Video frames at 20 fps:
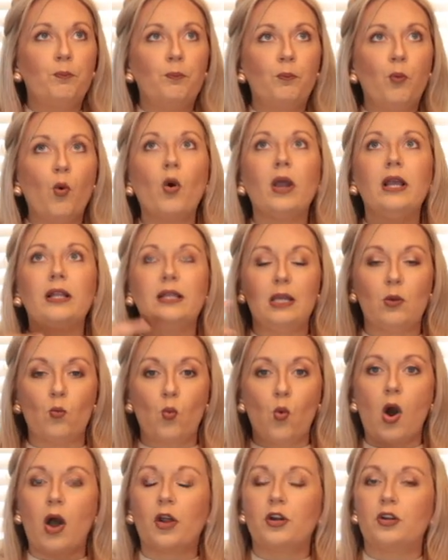boiling
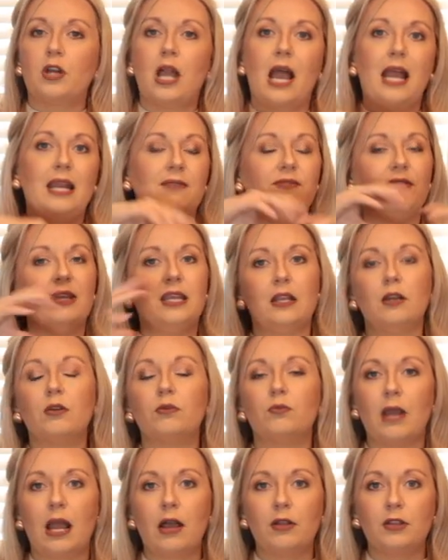water kind of get
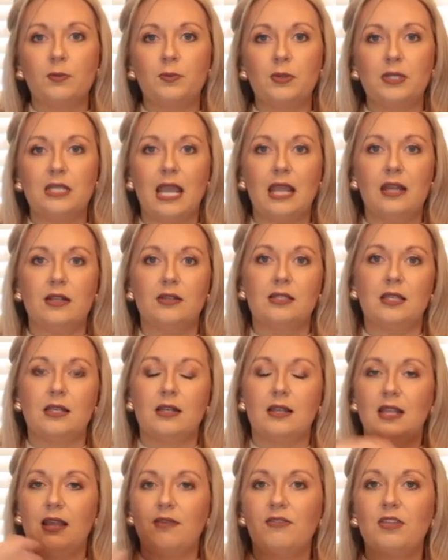around the potatoes
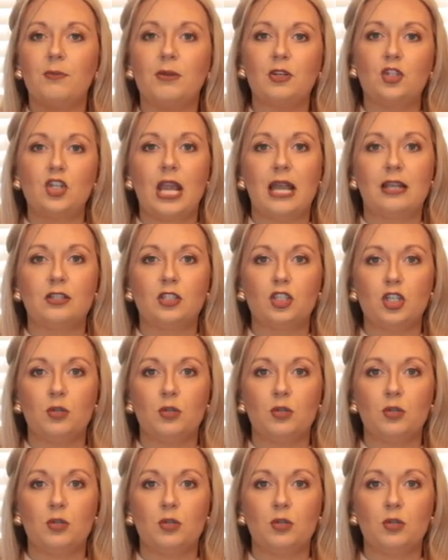and give them a chance